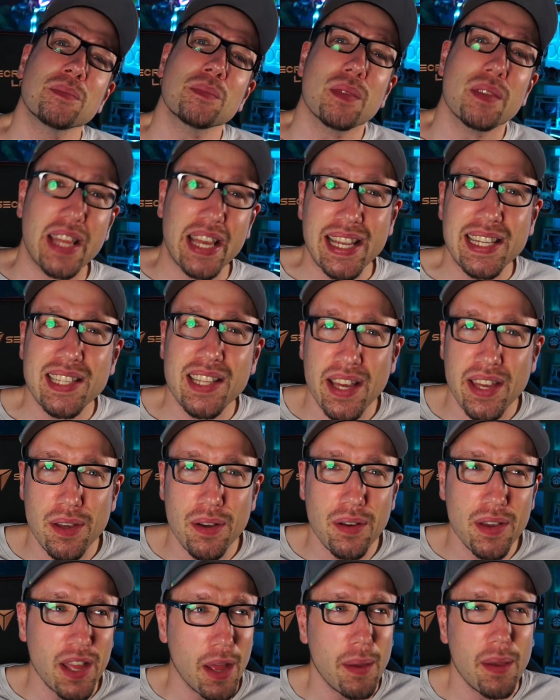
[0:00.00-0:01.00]
Things like
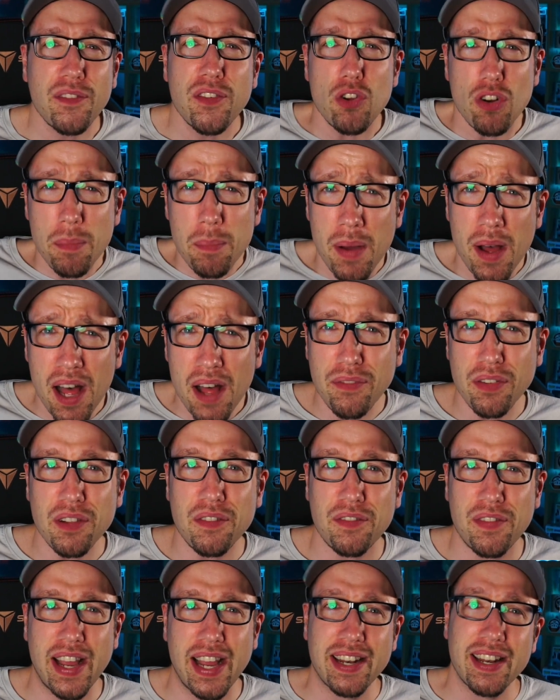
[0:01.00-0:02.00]
if you're a Marvel
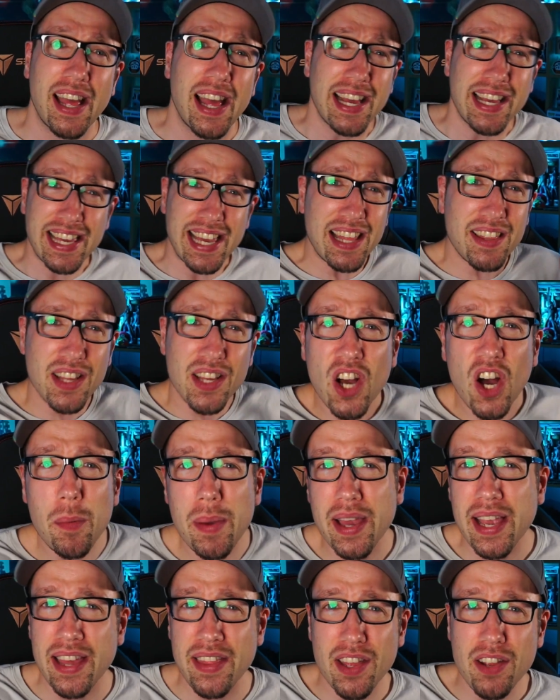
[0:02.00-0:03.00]
fan, get the
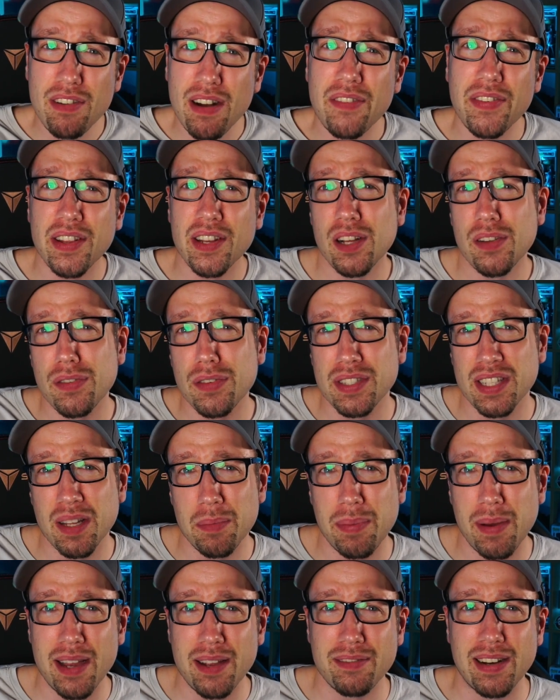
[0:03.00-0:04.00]
comic, get the graphic novels in the
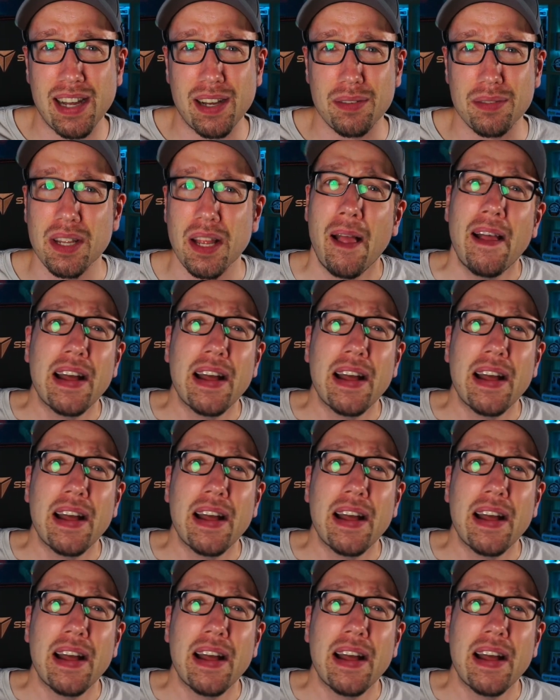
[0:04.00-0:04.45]
background.